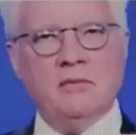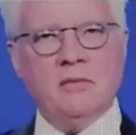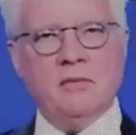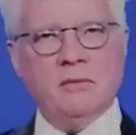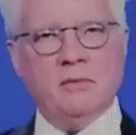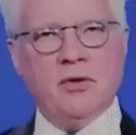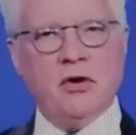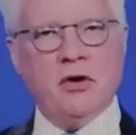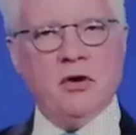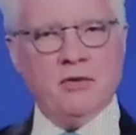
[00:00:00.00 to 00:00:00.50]

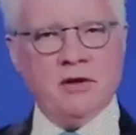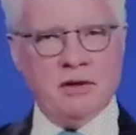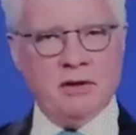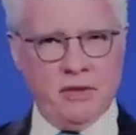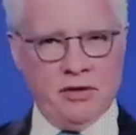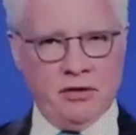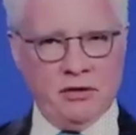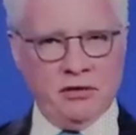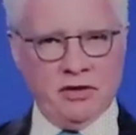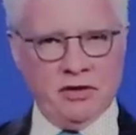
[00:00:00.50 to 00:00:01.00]

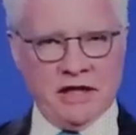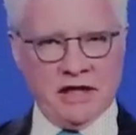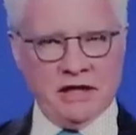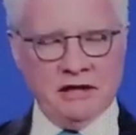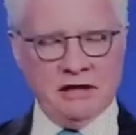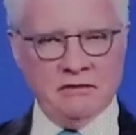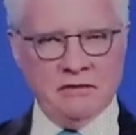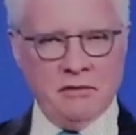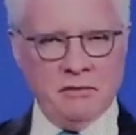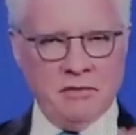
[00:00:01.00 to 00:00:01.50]

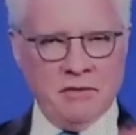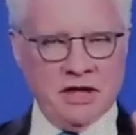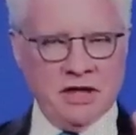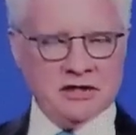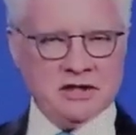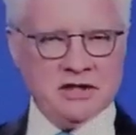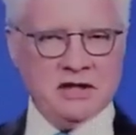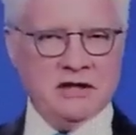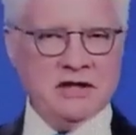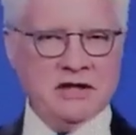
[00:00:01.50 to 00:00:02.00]
permeability. I
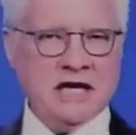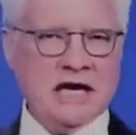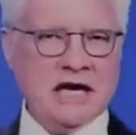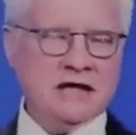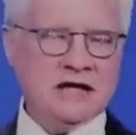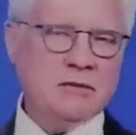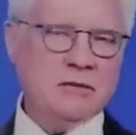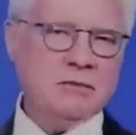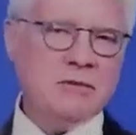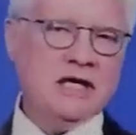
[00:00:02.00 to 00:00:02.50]
mentioned that
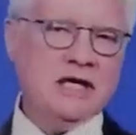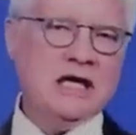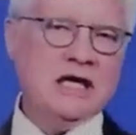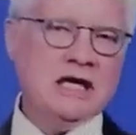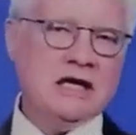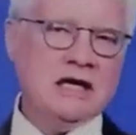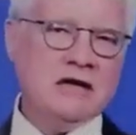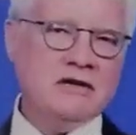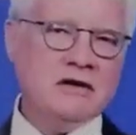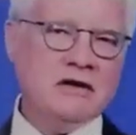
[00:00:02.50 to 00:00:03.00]
at the
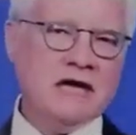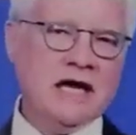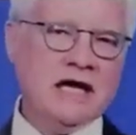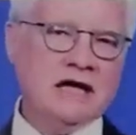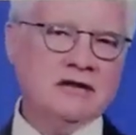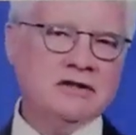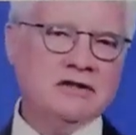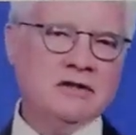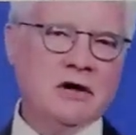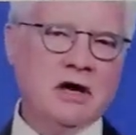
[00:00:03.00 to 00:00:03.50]
beginning of the
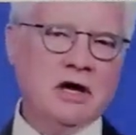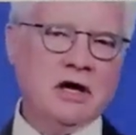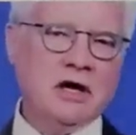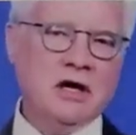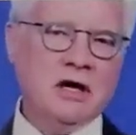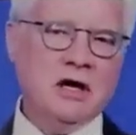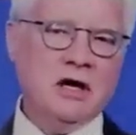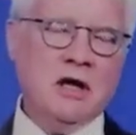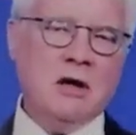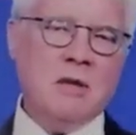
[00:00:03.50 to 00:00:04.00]
last
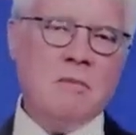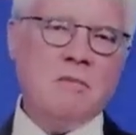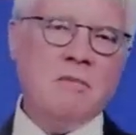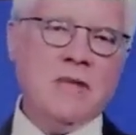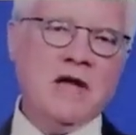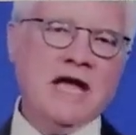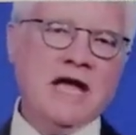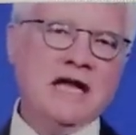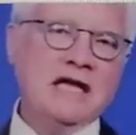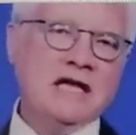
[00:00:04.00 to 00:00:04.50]
talk.
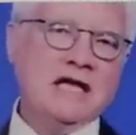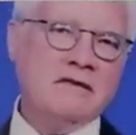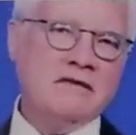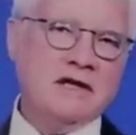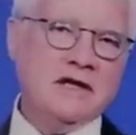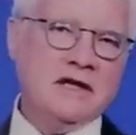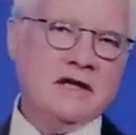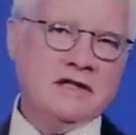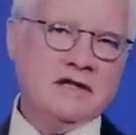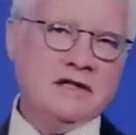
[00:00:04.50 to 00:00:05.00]
Many of
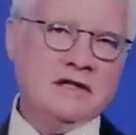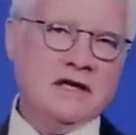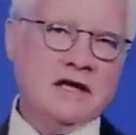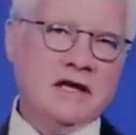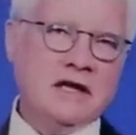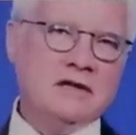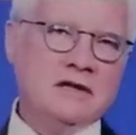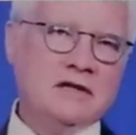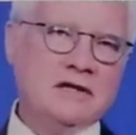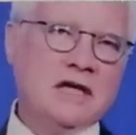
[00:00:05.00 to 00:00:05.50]
these
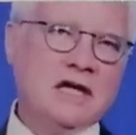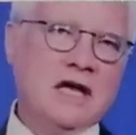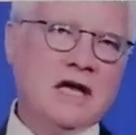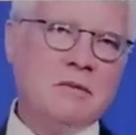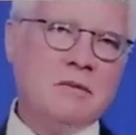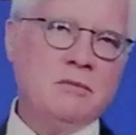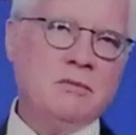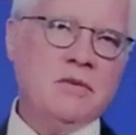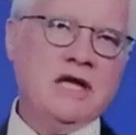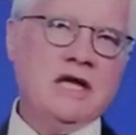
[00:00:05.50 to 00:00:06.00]
things
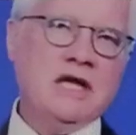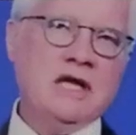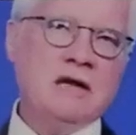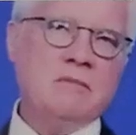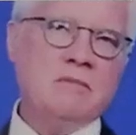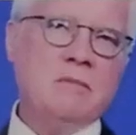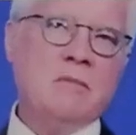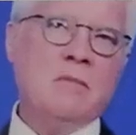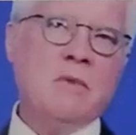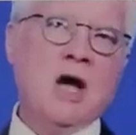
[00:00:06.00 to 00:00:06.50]
can
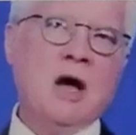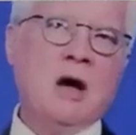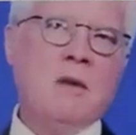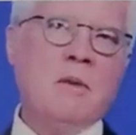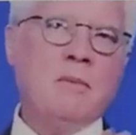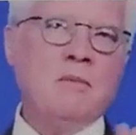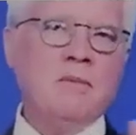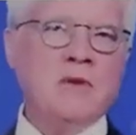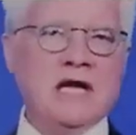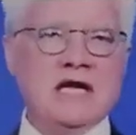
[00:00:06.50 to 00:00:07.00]
be
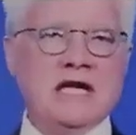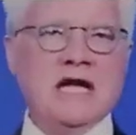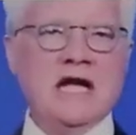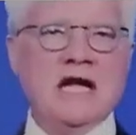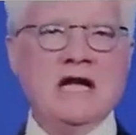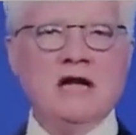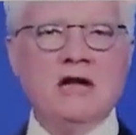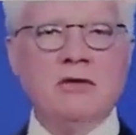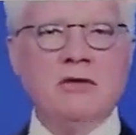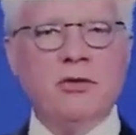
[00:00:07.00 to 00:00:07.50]

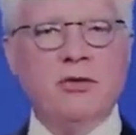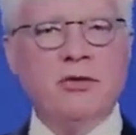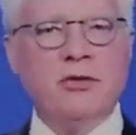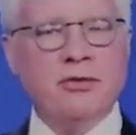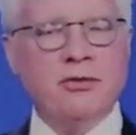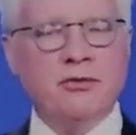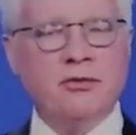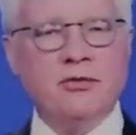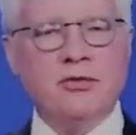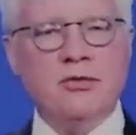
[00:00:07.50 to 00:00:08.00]
mediated
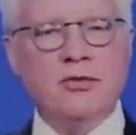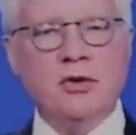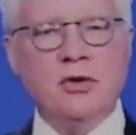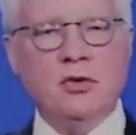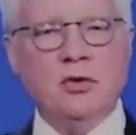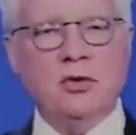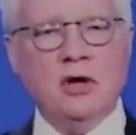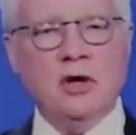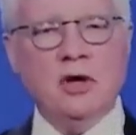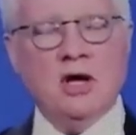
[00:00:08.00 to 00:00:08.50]
through